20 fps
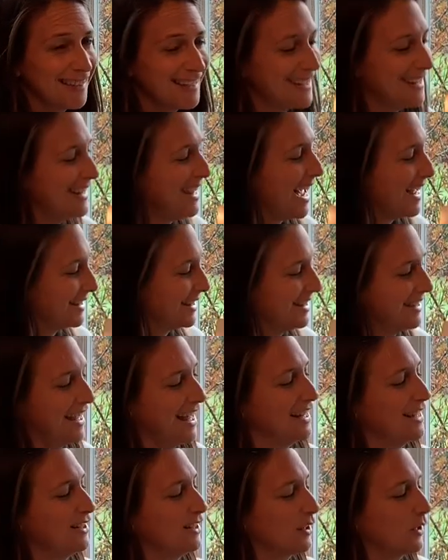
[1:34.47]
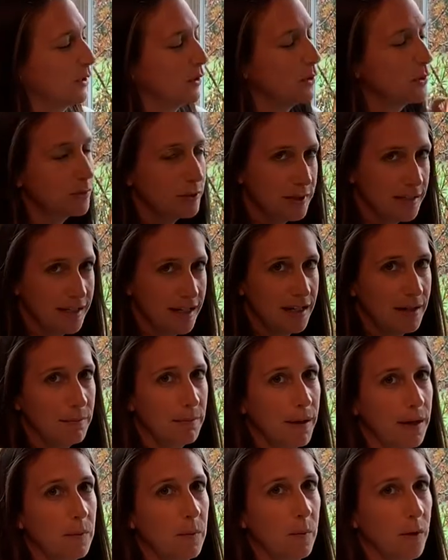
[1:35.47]
yes, that it's closed in
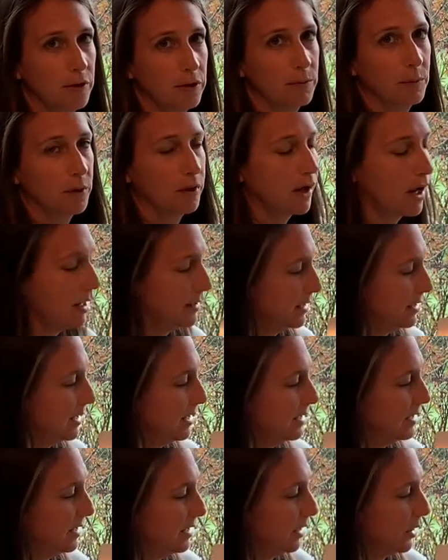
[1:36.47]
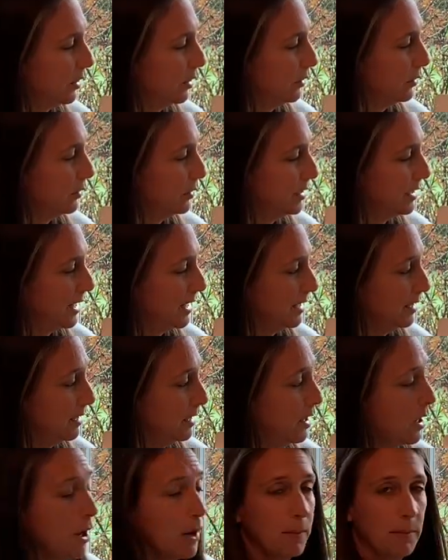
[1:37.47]
by one or more consonants. Is it closed
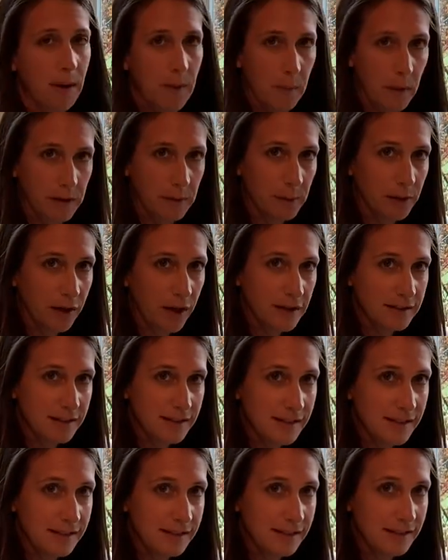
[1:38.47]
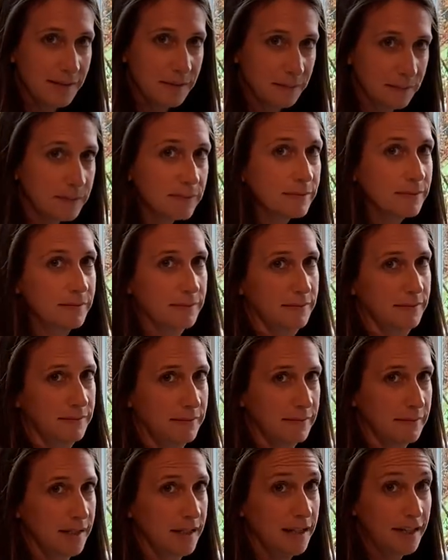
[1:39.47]
in by one or more consonants?
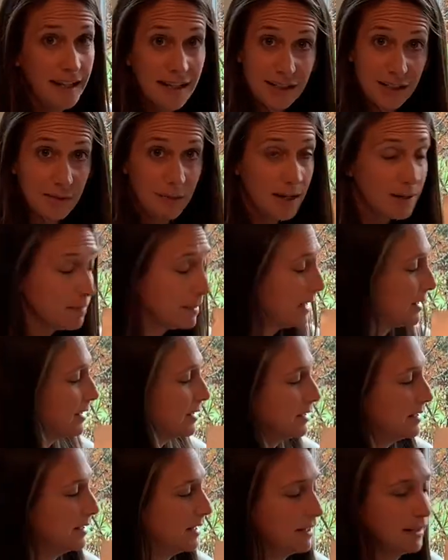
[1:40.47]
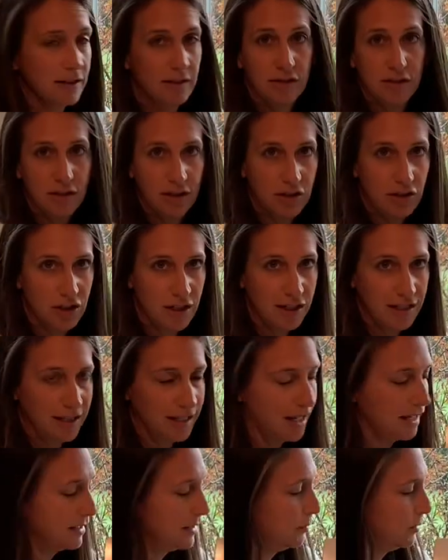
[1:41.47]
It is, right? Because there's a G at
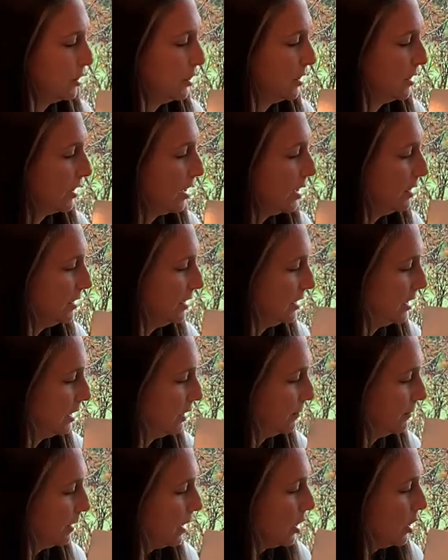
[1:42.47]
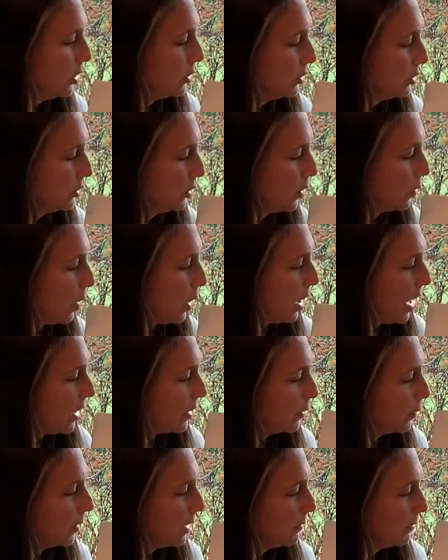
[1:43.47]
the end, which is a consonant. So
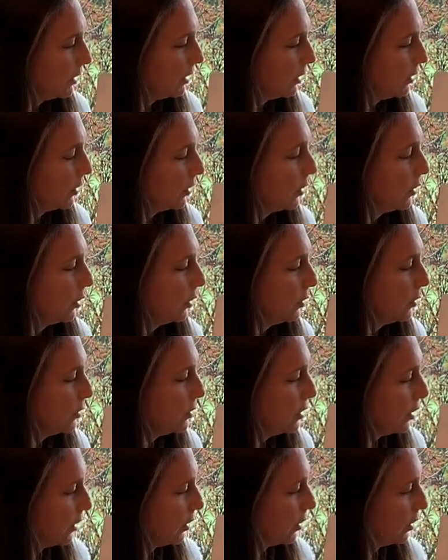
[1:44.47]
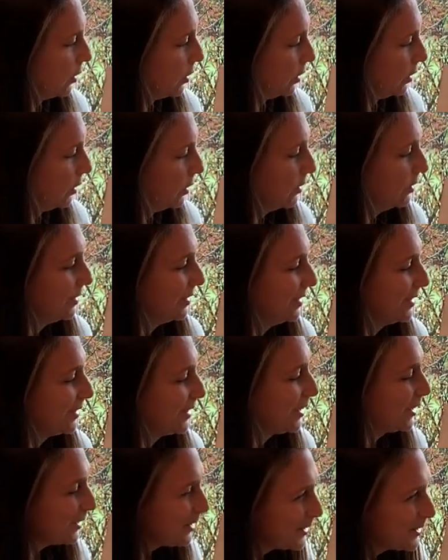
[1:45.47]
the way we're gonna code our
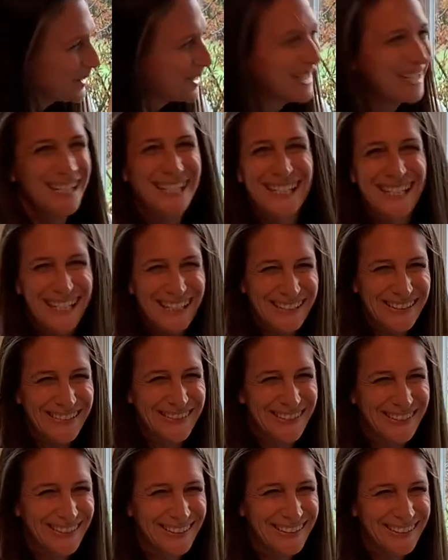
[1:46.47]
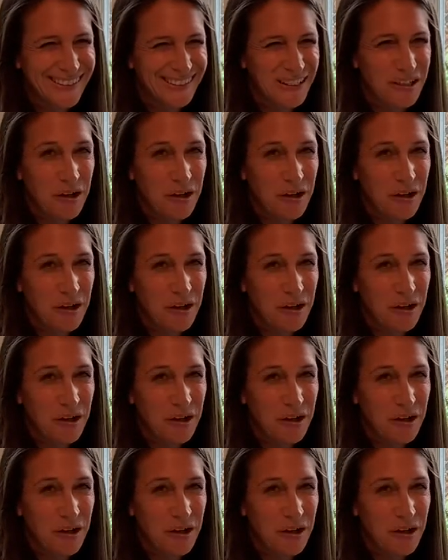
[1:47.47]
closed syllable,